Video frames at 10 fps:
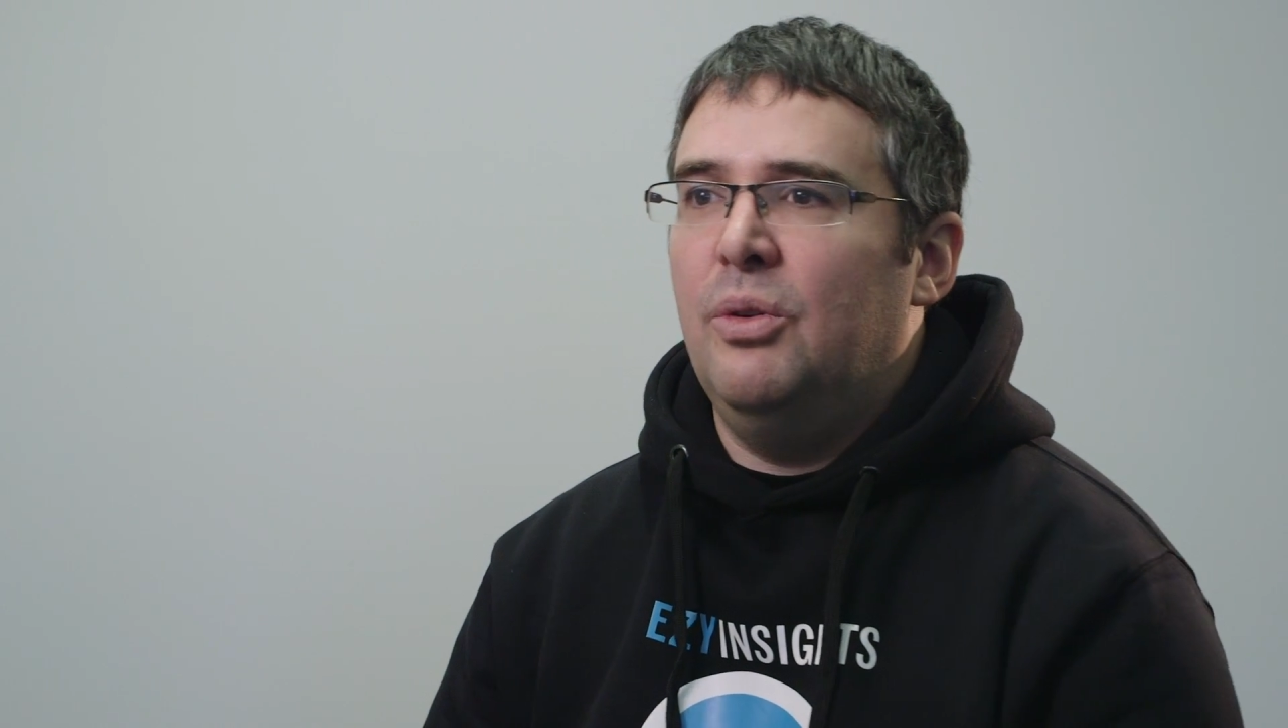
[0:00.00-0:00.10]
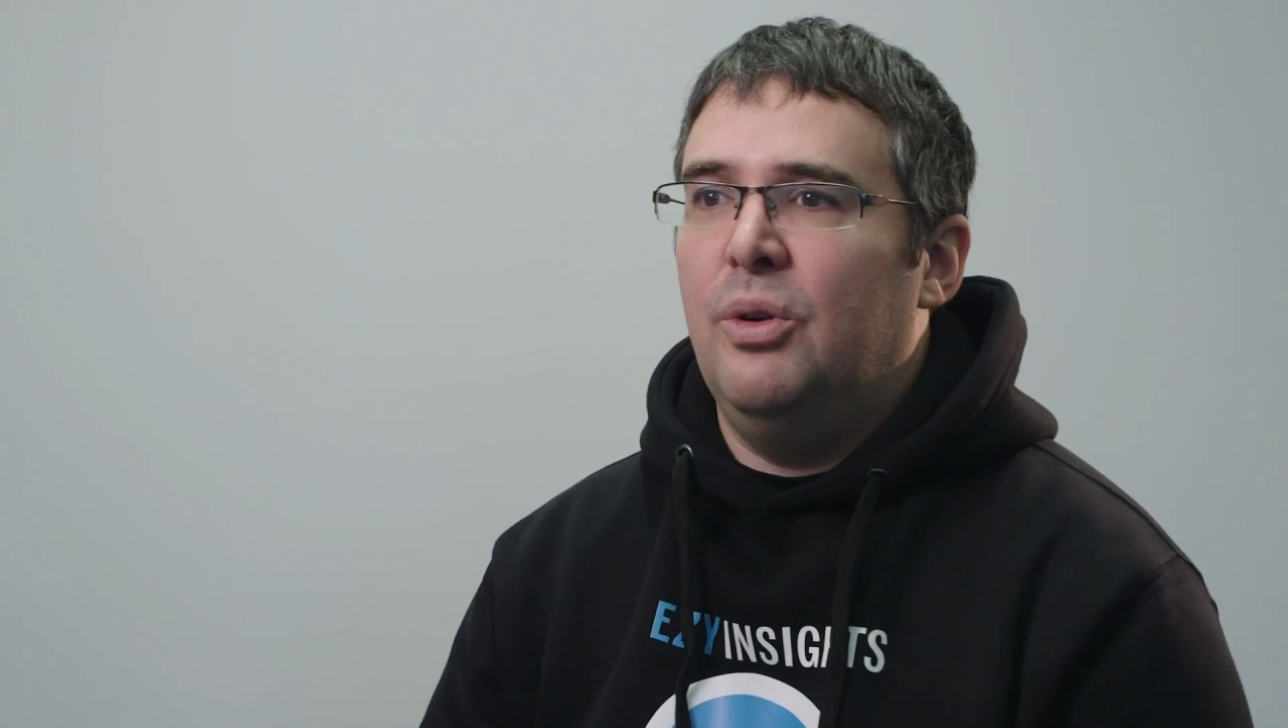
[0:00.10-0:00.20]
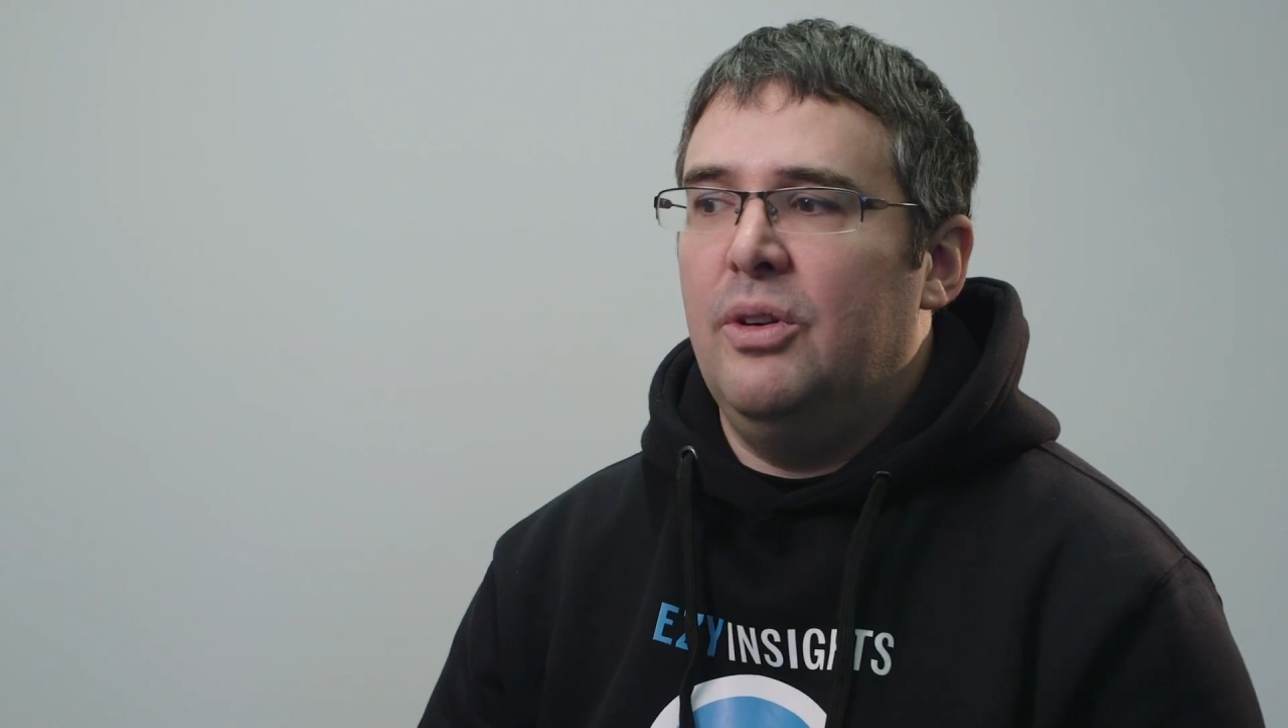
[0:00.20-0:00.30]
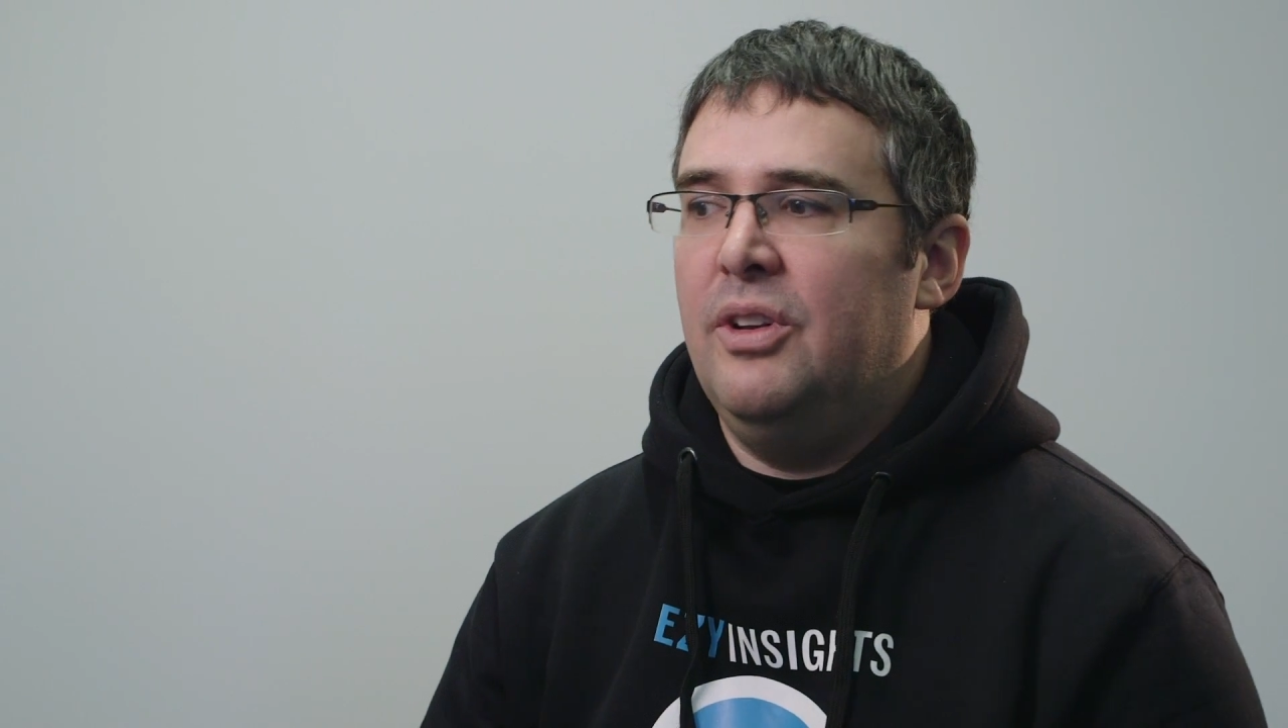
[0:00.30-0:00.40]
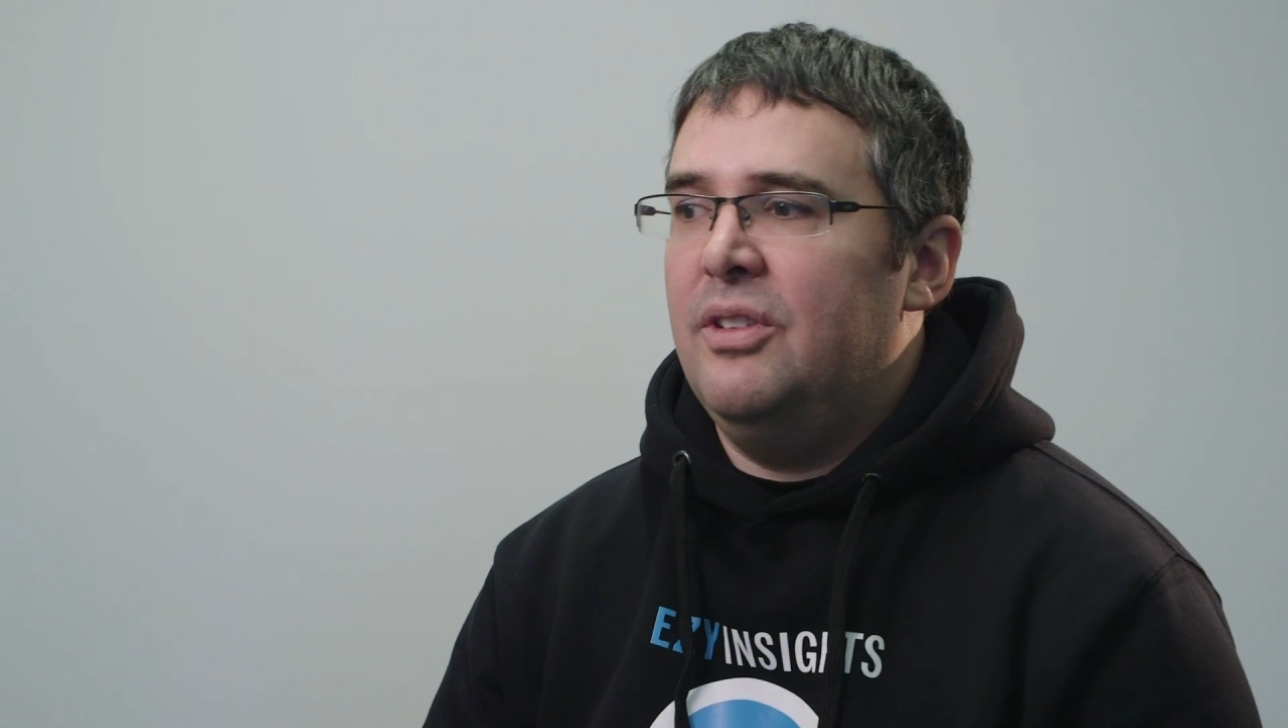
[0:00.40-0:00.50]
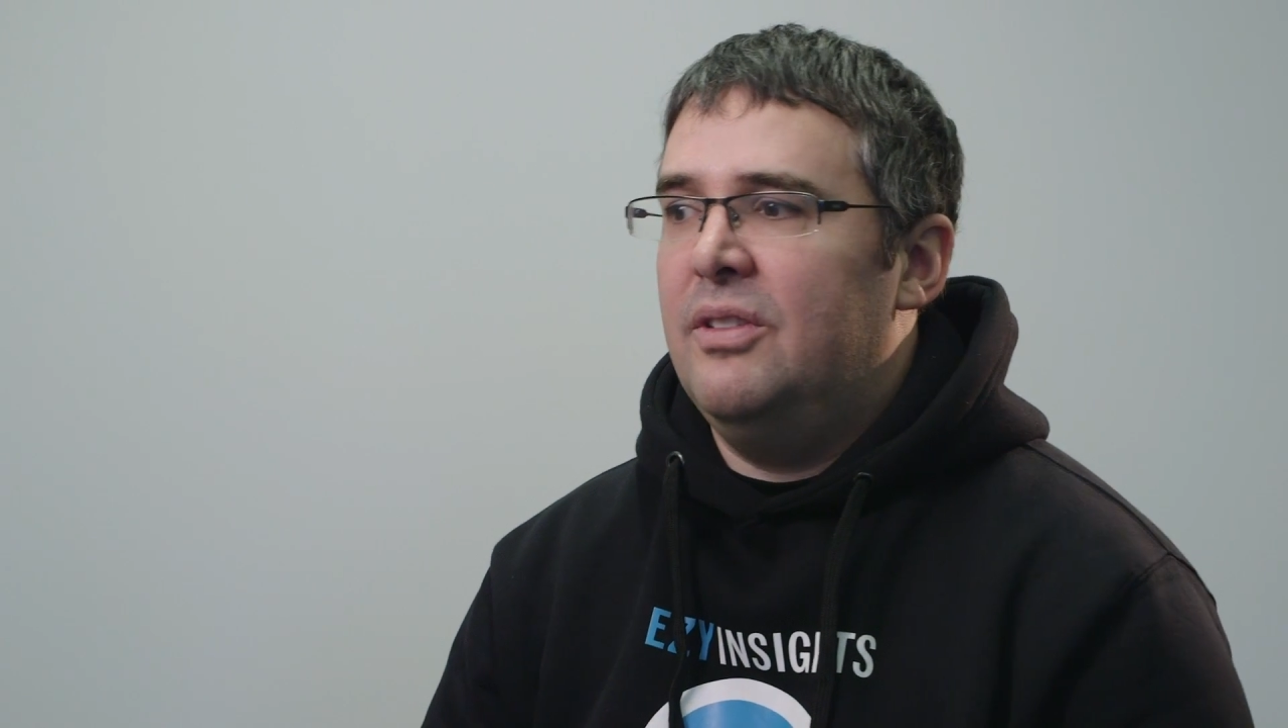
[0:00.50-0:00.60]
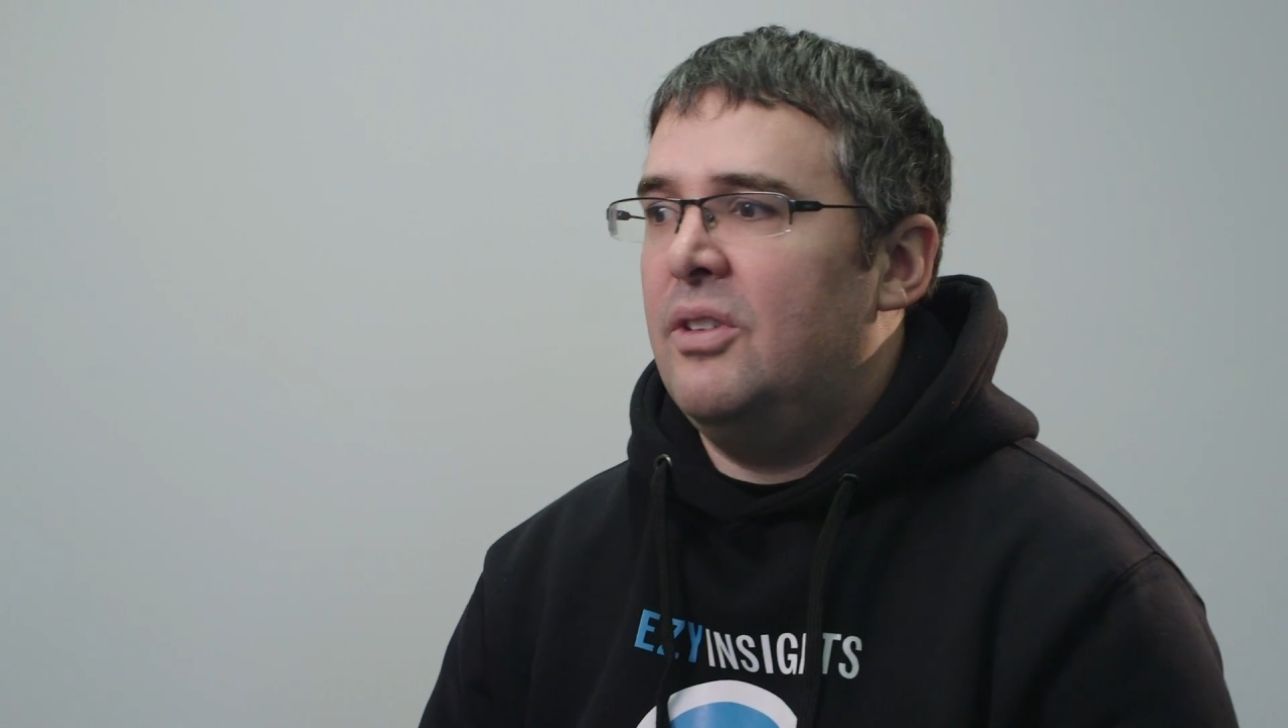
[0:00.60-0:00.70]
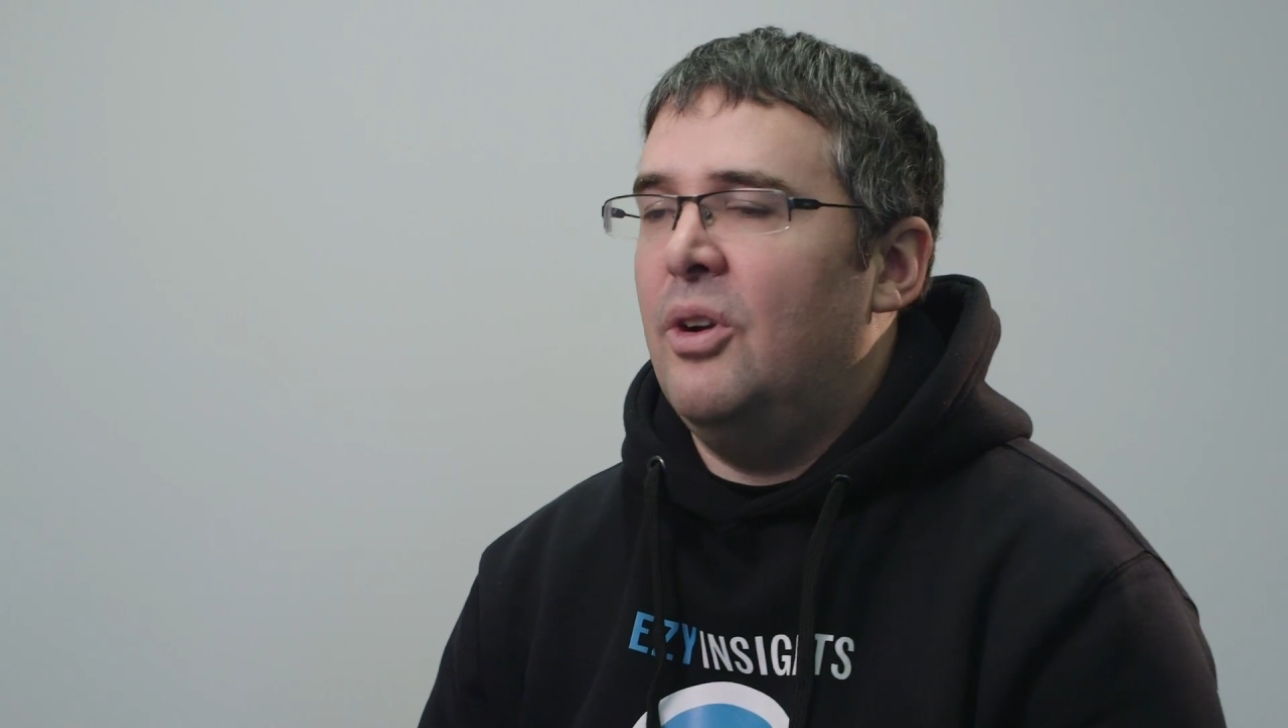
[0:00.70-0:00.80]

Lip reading: or just